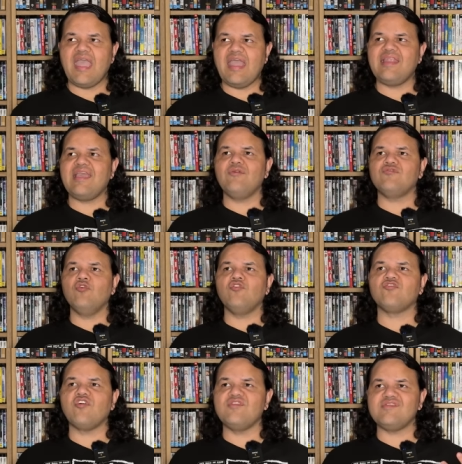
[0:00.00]
And he was
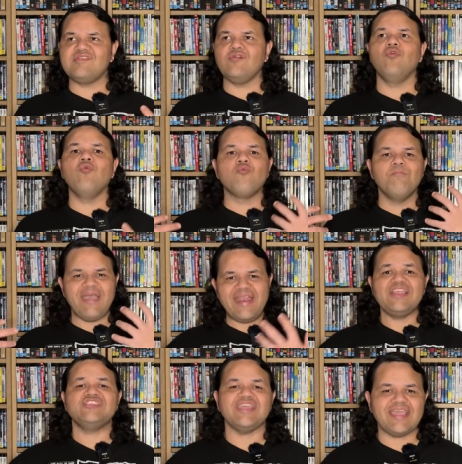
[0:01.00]
also still
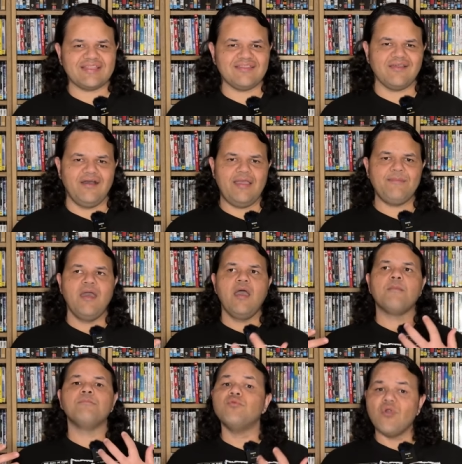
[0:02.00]
managing, at the time,
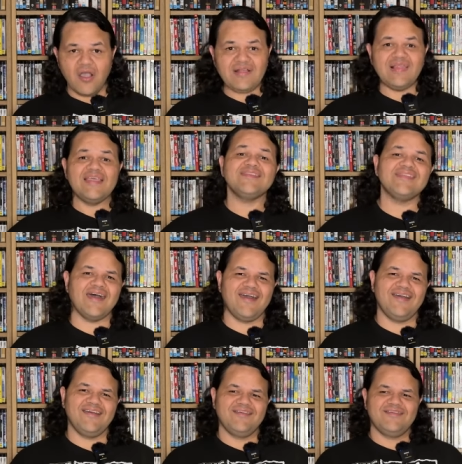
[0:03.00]
Brock
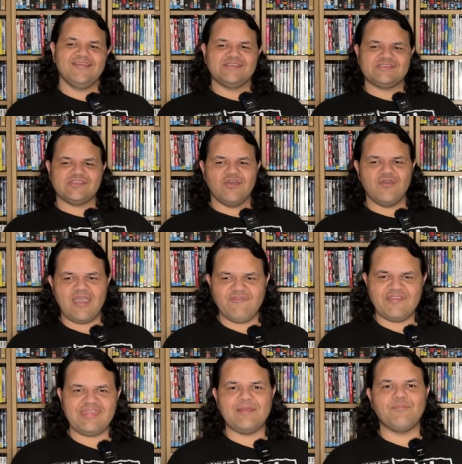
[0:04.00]
Lesnar. So
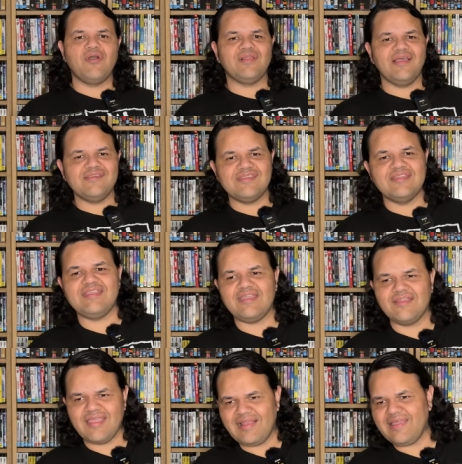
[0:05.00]
everything Brock Lesnar
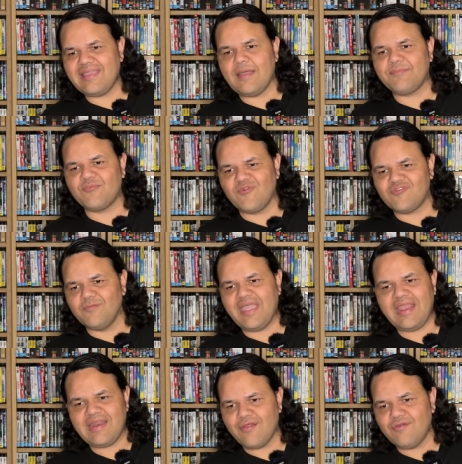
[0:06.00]
did heading up to
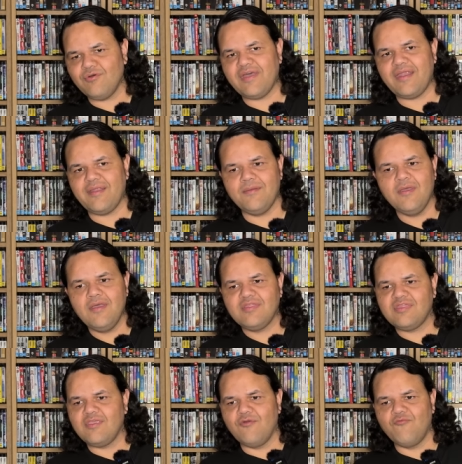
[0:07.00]
WrestleMania and all that, and
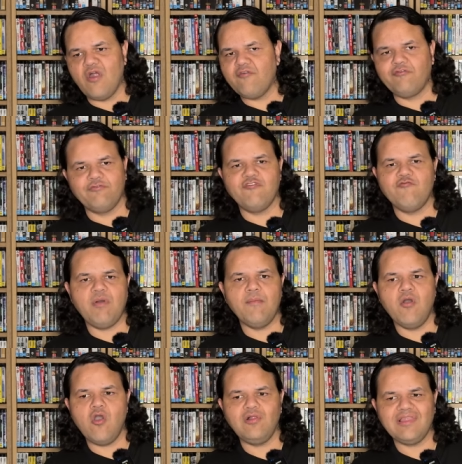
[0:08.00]
the rivalry with
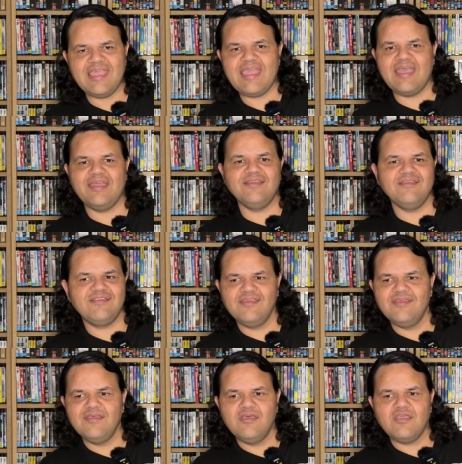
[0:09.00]
Bob Holly and,
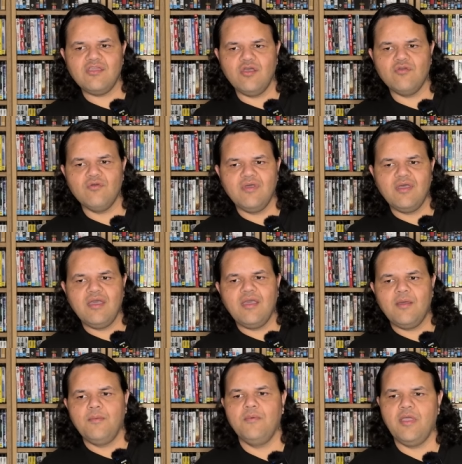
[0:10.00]
you know,
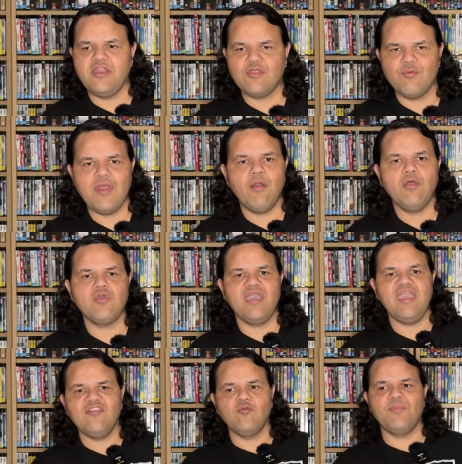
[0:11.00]
Eddie Guerrero, your
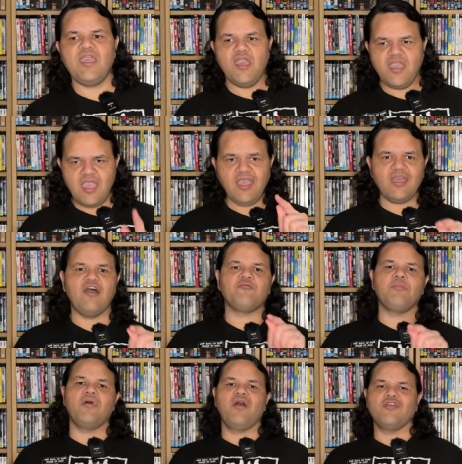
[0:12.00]
hands will be
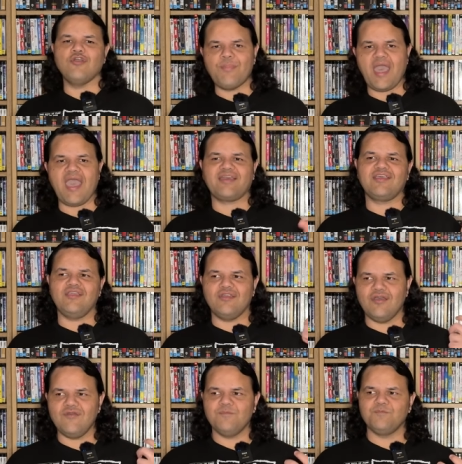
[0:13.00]
handcuffed behind your back, you
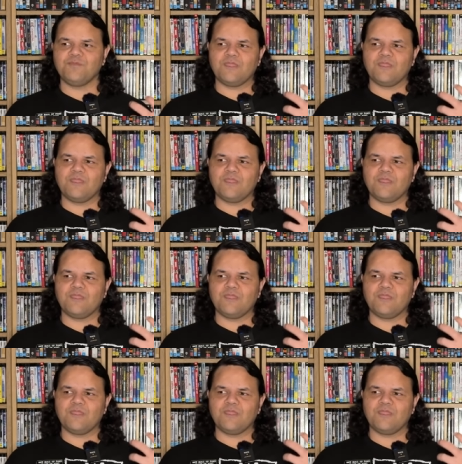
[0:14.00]
know.